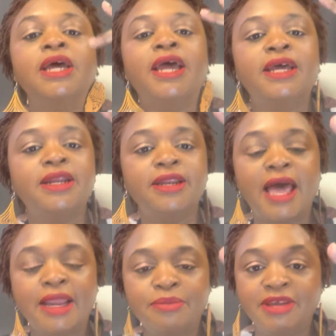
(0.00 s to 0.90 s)
and
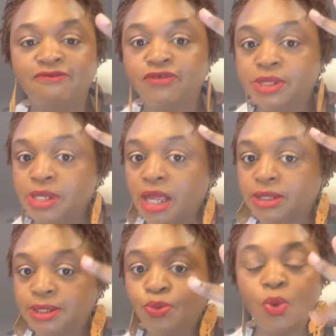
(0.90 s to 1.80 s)
anatomy and
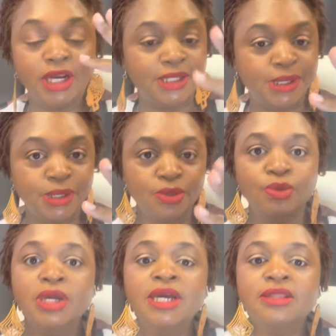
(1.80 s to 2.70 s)
physiology 1 and
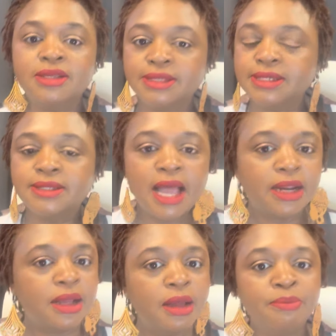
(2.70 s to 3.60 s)
2. This is not
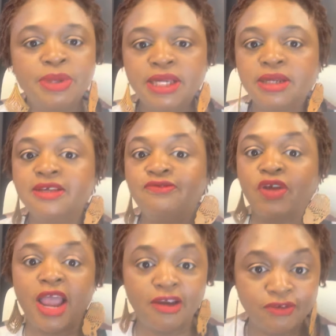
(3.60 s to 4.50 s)
a complete list
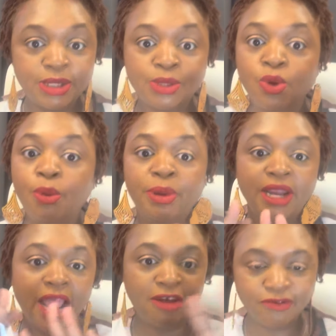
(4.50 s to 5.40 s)
for every school,
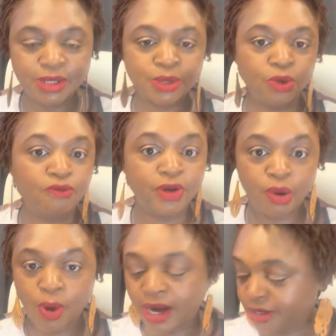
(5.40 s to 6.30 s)
but every school
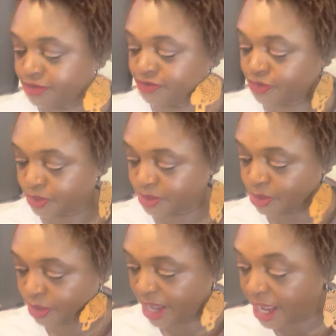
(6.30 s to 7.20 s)
requires those,
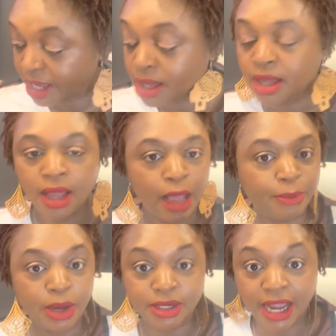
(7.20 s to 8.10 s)
okay?
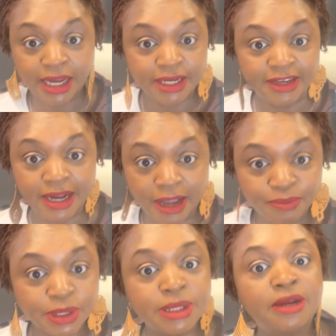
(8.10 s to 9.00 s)
About
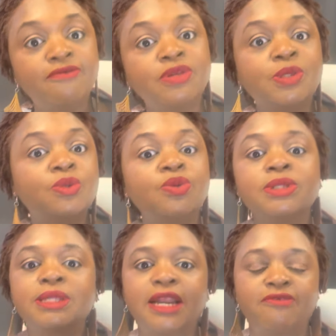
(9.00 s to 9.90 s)
99% of the
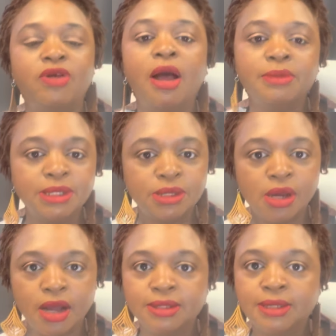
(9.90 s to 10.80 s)
schools that I've come into
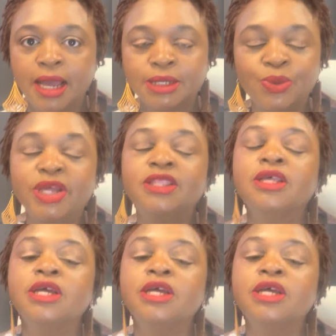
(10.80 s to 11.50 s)
contact with,